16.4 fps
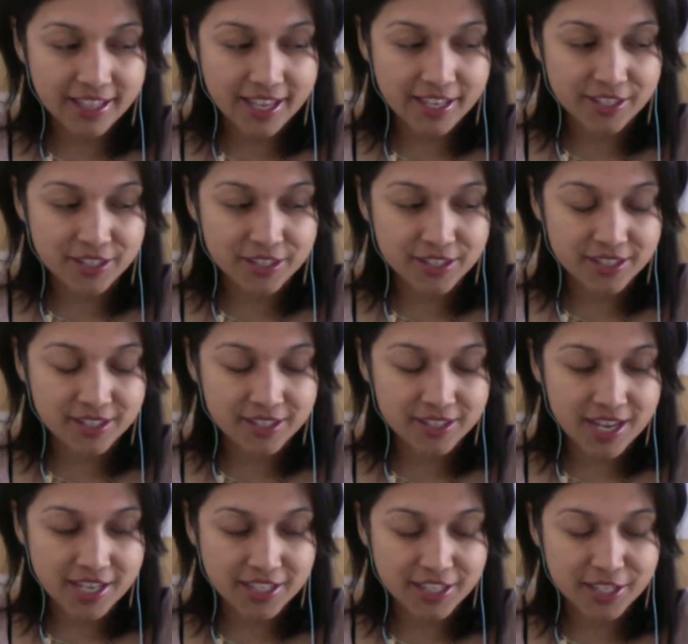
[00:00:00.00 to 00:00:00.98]
I think
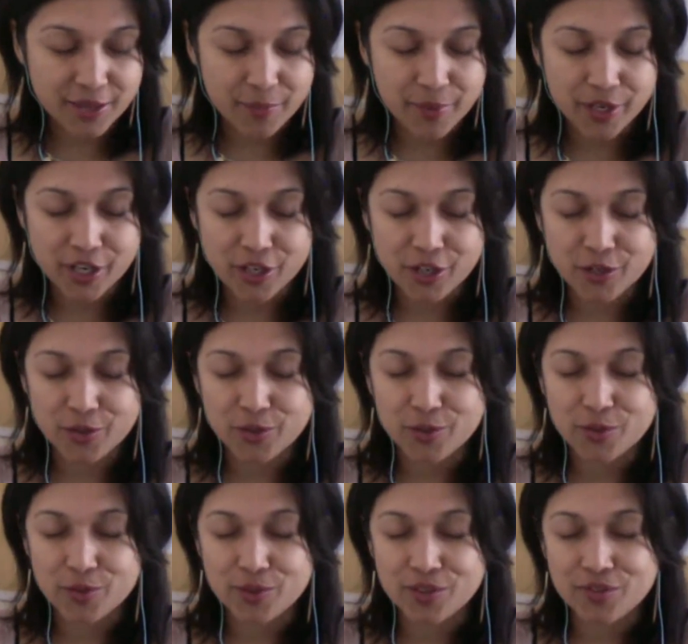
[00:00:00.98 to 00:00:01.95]
as
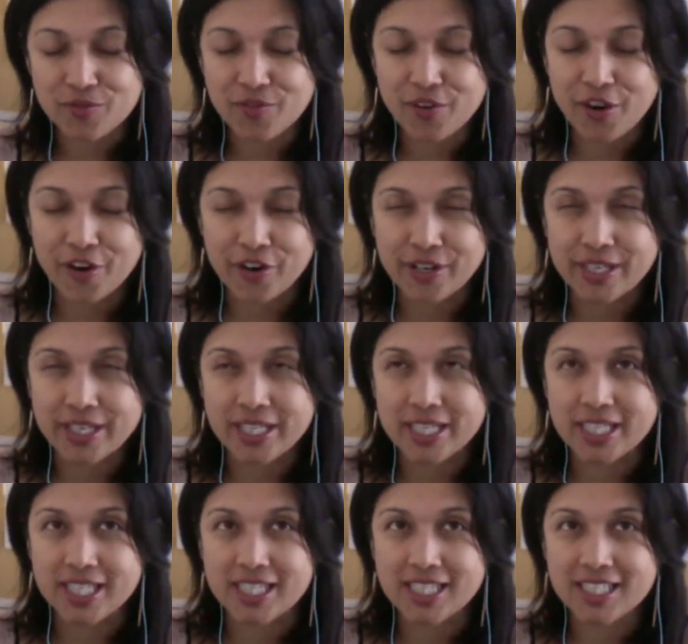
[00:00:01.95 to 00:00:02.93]
somebody who's
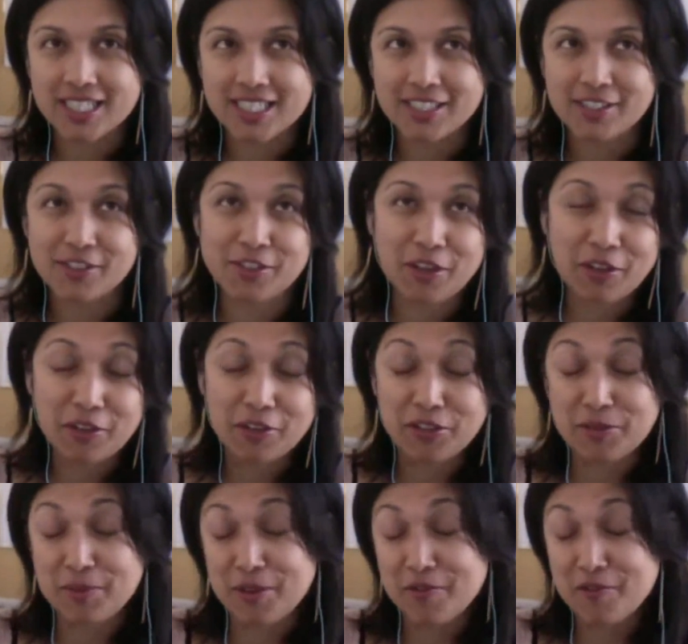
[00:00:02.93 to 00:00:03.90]
very,
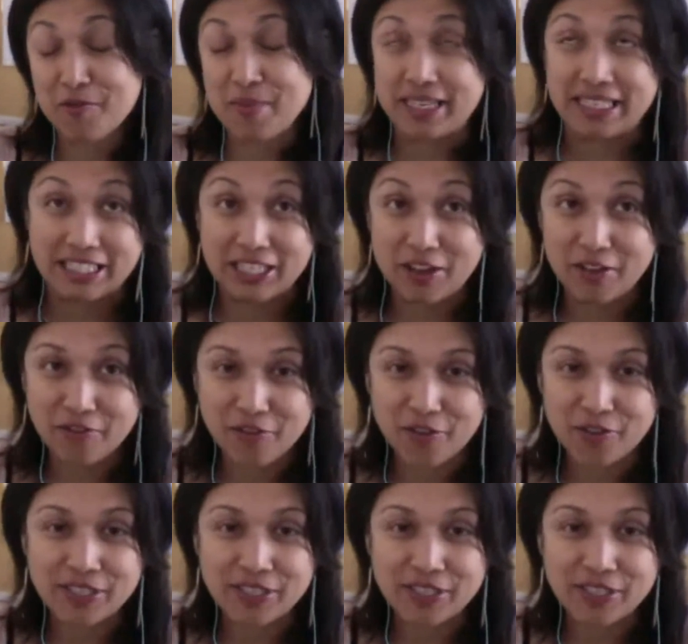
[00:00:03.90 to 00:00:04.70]
I'll speak for myself, very